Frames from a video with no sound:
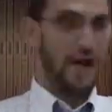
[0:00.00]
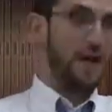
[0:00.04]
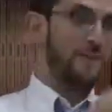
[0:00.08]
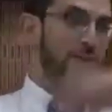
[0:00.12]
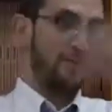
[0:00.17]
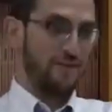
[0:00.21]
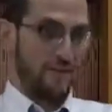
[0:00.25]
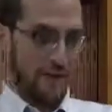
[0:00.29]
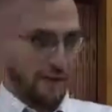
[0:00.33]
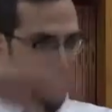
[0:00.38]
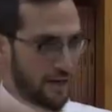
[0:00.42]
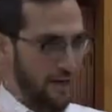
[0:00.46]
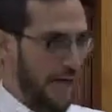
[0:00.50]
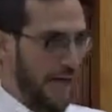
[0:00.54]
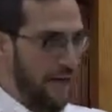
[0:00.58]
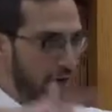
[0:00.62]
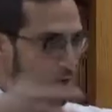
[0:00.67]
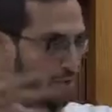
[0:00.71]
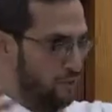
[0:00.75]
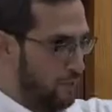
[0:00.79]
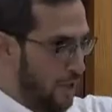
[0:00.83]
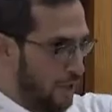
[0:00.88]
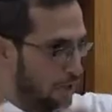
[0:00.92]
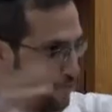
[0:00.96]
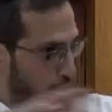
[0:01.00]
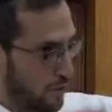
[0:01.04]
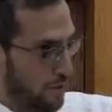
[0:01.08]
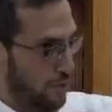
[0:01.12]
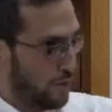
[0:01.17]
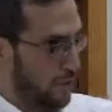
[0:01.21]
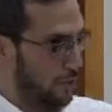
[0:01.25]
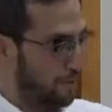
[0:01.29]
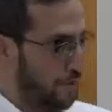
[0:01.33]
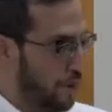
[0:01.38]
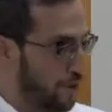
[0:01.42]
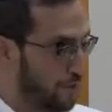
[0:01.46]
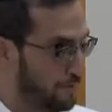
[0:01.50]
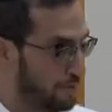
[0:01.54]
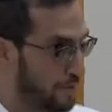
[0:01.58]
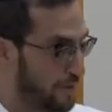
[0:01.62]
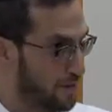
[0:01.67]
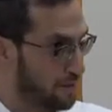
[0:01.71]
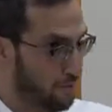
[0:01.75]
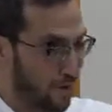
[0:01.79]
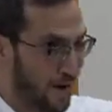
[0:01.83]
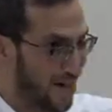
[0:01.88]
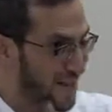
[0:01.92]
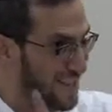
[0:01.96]
and then dunk again. Try to do a little of both. But
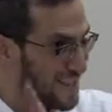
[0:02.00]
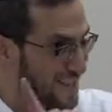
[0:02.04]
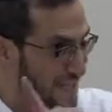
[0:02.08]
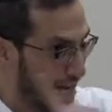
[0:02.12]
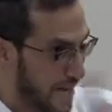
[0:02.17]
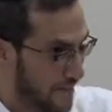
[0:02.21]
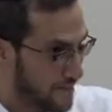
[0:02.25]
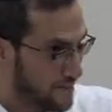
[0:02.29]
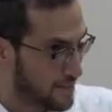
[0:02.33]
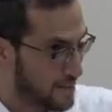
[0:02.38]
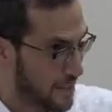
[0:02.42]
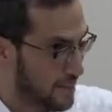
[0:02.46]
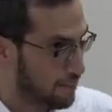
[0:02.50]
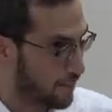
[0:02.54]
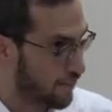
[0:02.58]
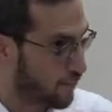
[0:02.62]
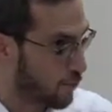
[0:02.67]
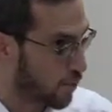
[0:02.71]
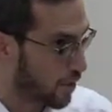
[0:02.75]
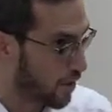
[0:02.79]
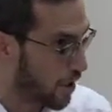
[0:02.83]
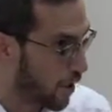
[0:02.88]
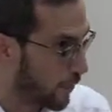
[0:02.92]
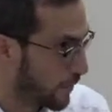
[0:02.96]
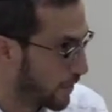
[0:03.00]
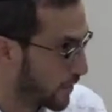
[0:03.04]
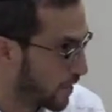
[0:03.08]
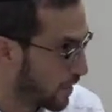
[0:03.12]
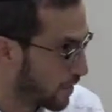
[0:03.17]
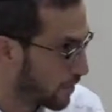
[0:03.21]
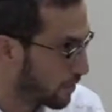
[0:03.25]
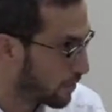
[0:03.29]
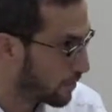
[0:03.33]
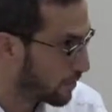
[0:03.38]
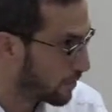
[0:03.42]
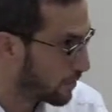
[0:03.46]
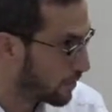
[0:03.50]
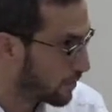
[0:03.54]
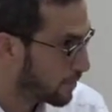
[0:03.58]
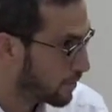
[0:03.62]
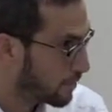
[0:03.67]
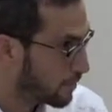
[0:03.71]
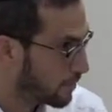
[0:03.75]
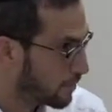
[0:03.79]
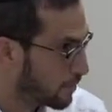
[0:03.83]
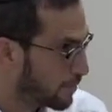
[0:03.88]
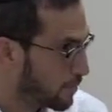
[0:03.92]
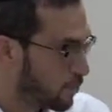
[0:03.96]
the bracha is not said before going in.
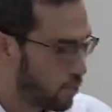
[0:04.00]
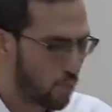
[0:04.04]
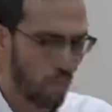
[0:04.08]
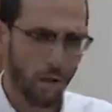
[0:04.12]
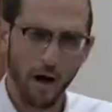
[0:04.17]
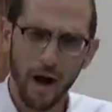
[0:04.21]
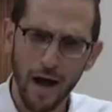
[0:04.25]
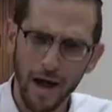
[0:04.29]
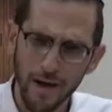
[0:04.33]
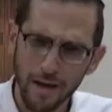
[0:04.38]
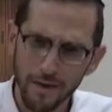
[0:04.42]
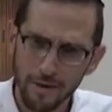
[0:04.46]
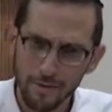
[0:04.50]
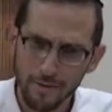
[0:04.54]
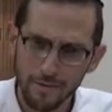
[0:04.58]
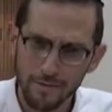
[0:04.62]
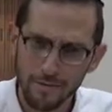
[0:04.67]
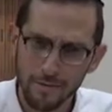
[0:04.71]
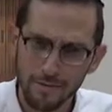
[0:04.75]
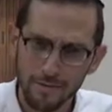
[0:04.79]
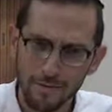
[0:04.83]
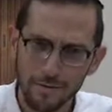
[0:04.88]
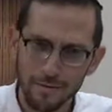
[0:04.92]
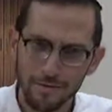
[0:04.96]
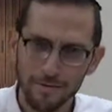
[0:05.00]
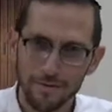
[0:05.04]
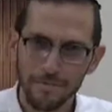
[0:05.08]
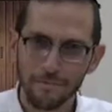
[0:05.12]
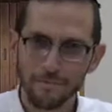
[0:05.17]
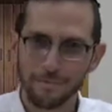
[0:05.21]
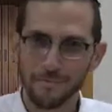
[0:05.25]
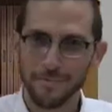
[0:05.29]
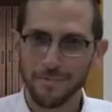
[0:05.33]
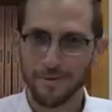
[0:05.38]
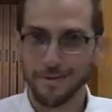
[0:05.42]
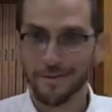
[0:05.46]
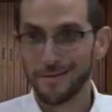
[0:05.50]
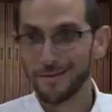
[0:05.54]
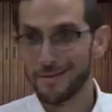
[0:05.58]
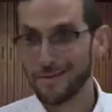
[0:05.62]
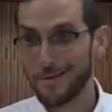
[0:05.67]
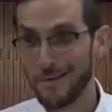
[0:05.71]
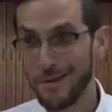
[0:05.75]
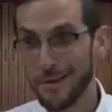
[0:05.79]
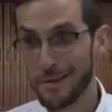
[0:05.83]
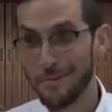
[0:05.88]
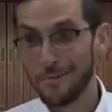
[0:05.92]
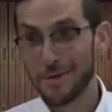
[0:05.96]
Why?
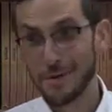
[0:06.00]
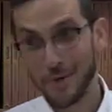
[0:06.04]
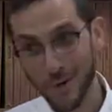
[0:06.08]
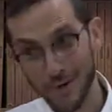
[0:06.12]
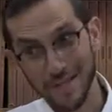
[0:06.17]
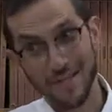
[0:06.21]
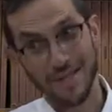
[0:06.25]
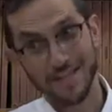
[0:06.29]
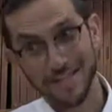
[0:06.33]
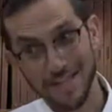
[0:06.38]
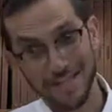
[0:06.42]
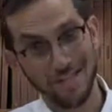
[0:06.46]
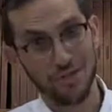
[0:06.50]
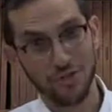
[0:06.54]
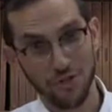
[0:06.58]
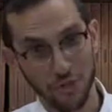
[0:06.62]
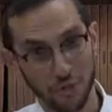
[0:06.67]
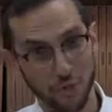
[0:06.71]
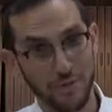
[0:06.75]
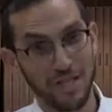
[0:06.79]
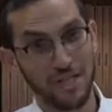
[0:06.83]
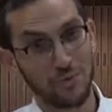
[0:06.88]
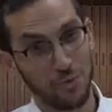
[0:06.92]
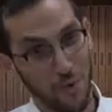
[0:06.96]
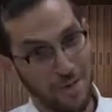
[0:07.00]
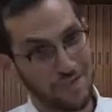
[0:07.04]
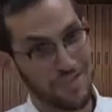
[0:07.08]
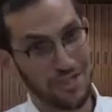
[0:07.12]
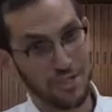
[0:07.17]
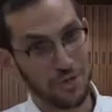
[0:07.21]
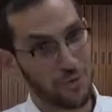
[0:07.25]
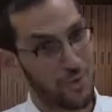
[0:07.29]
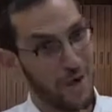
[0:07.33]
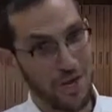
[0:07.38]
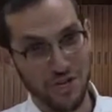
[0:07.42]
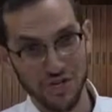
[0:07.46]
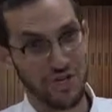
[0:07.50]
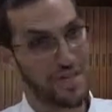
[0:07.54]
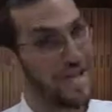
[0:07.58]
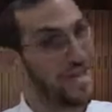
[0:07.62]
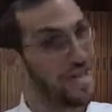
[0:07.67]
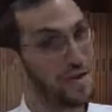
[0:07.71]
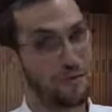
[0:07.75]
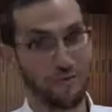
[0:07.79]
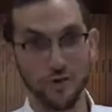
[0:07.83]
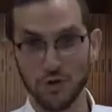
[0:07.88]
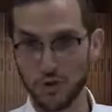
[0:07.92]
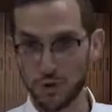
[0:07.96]
Because there's one situation
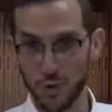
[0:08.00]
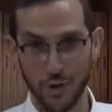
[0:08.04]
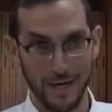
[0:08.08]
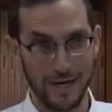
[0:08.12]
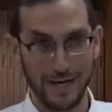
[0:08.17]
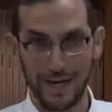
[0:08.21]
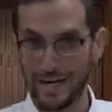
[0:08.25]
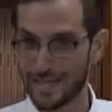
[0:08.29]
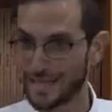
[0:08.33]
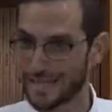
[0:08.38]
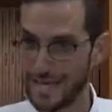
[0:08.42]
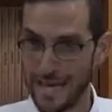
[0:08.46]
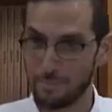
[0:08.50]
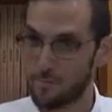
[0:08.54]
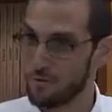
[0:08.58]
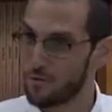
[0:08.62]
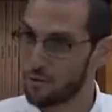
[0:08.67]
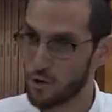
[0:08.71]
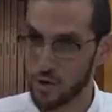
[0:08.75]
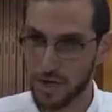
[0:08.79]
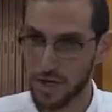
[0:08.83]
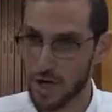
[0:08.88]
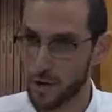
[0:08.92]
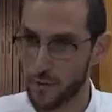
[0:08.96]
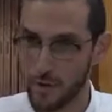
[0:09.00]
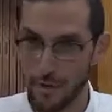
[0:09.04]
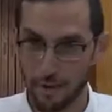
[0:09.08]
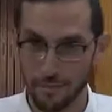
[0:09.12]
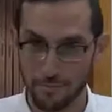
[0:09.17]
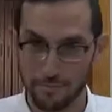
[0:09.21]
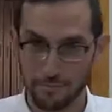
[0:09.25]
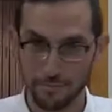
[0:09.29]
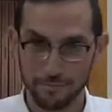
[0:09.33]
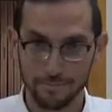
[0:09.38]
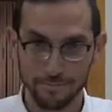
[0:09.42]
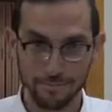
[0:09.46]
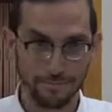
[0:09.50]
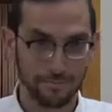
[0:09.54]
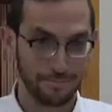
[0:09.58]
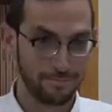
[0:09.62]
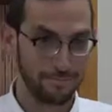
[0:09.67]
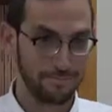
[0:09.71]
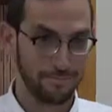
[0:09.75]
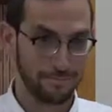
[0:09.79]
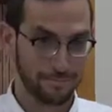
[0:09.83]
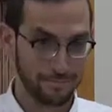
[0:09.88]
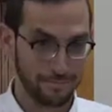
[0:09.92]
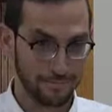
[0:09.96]
that you for sure cannot say it before you go in.
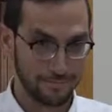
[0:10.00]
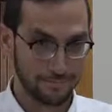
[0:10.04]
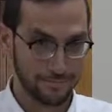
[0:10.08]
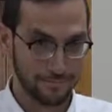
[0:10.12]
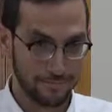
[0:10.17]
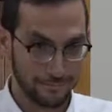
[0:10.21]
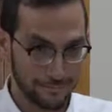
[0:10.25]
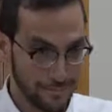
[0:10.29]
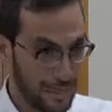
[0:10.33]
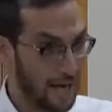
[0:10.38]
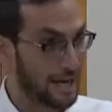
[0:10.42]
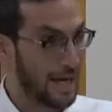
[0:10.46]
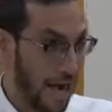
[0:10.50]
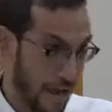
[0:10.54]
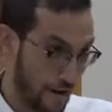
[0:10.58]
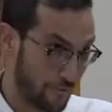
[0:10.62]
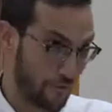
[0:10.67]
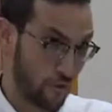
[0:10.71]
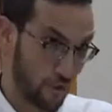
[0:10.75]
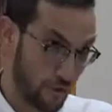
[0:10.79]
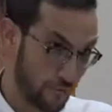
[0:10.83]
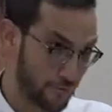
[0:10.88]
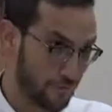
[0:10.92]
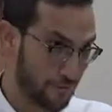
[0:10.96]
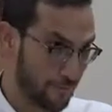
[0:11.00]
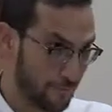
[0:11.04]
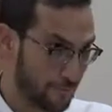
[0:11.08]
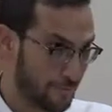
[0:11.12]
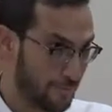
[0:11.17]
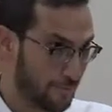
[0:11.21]
A convert.